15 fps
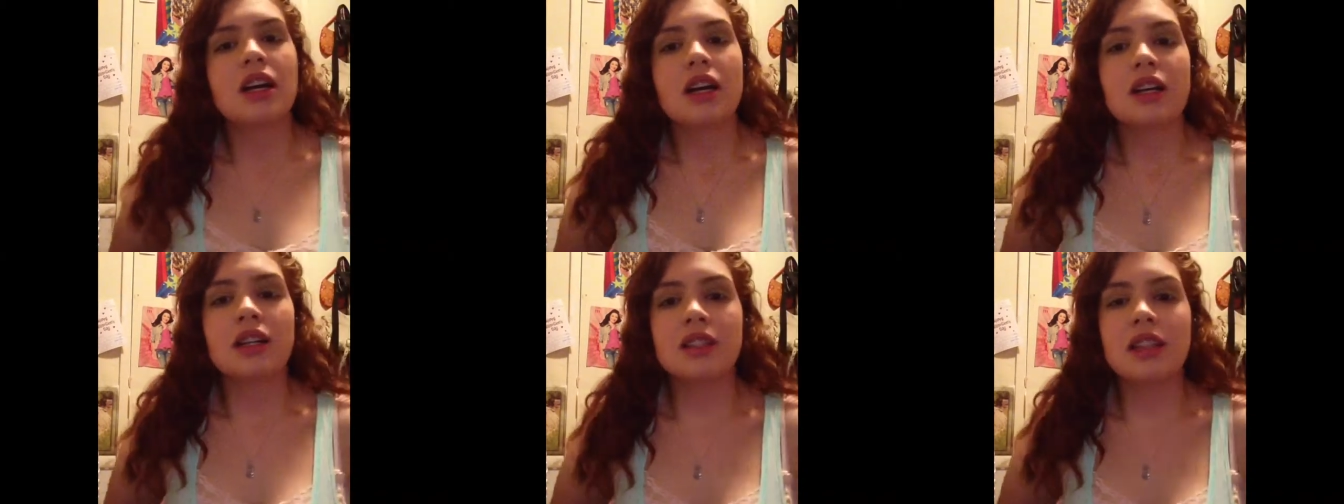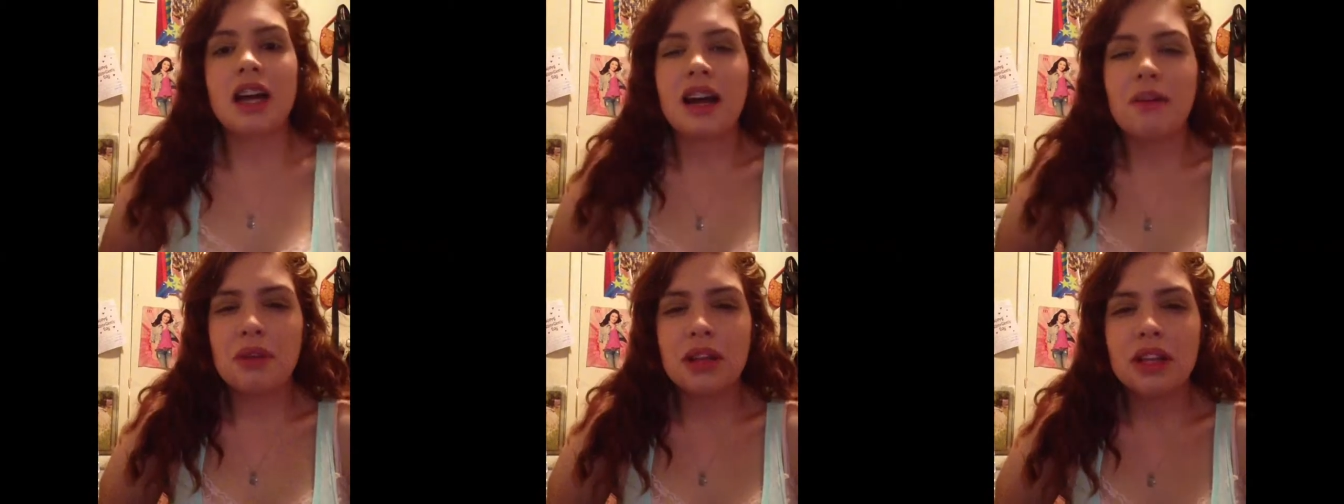Because I
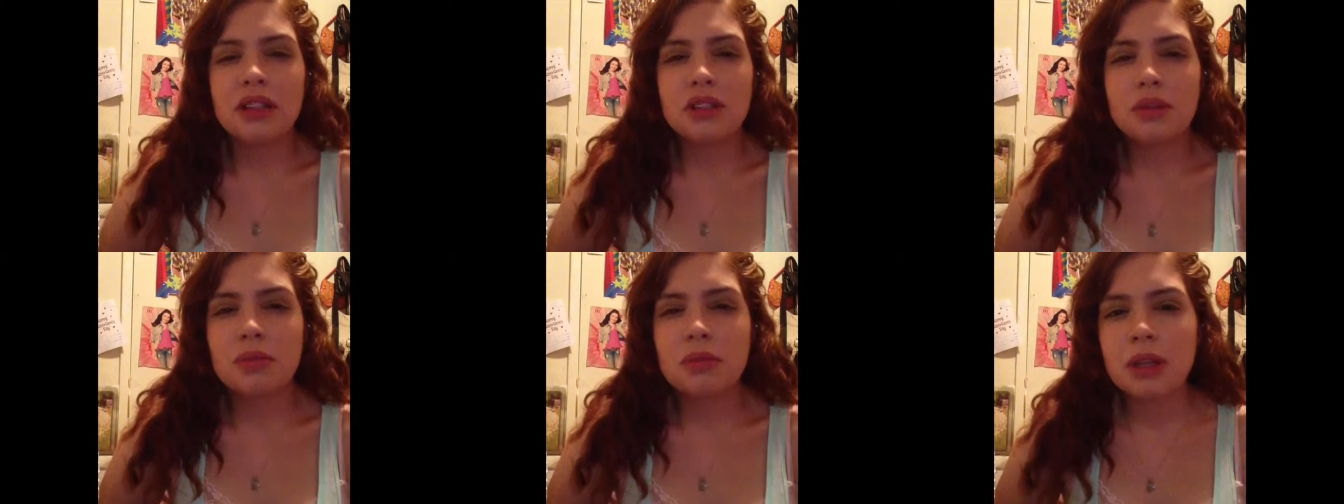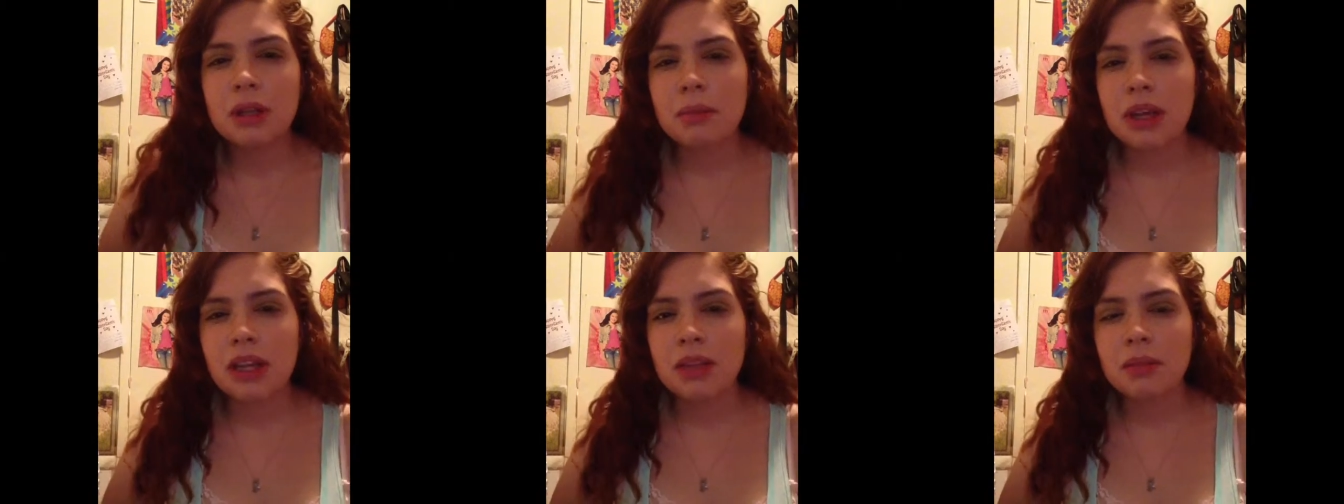really don't really
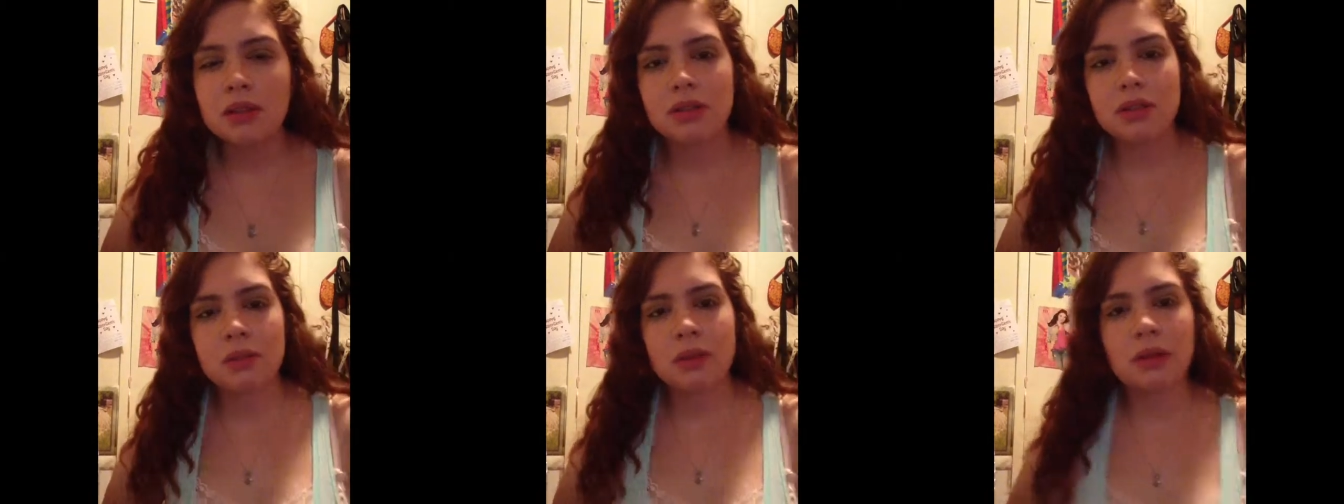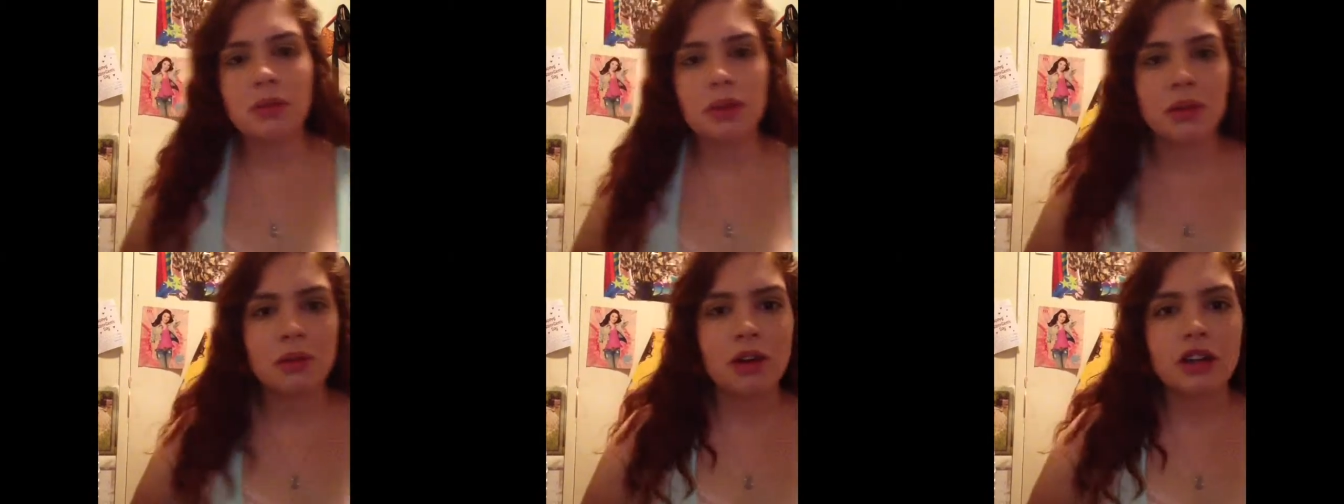make them because nobody
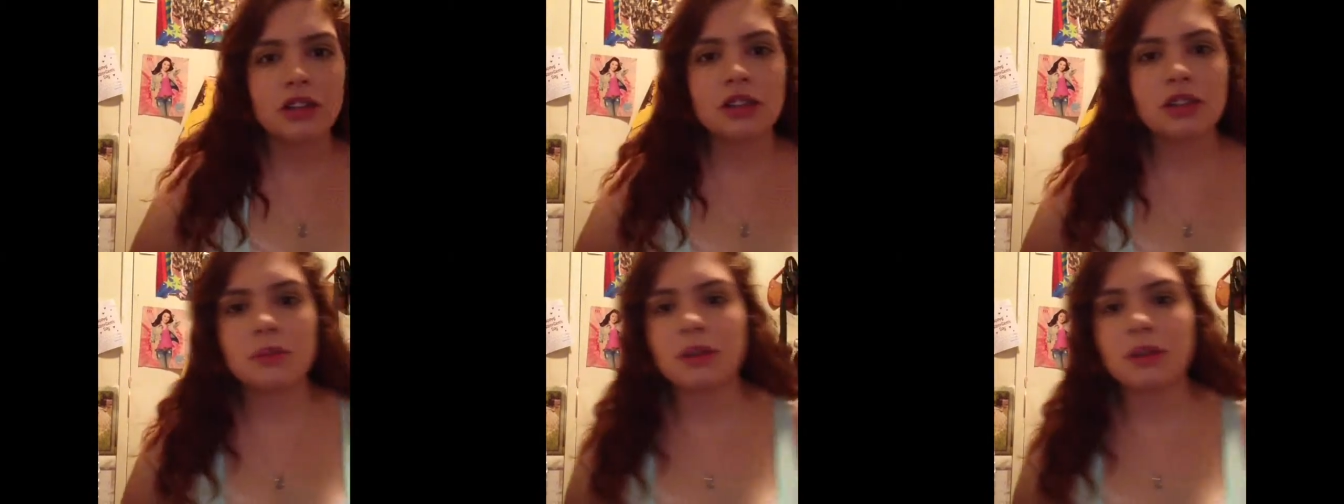really watches.